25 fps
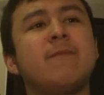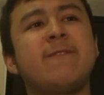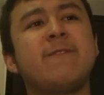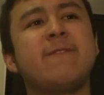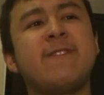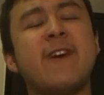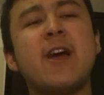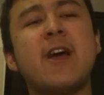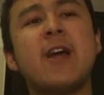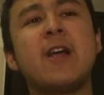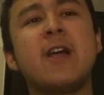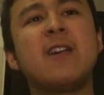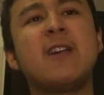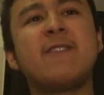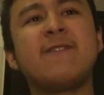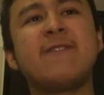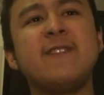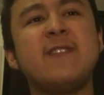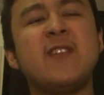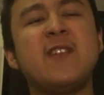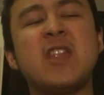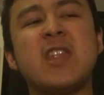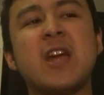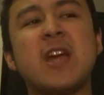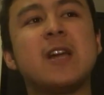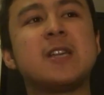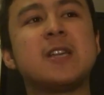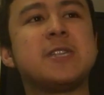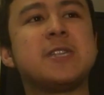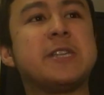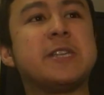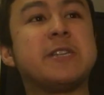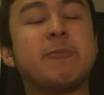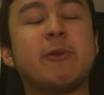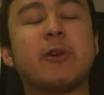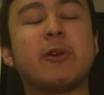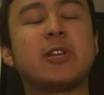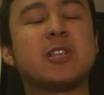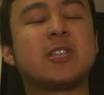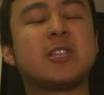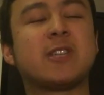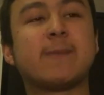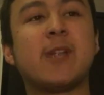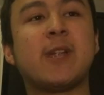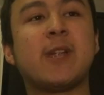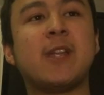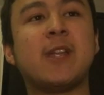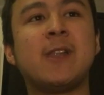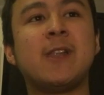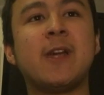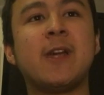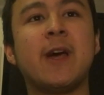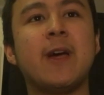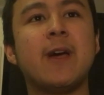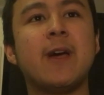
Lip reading: fair enough if he does it, to be honest. I mean,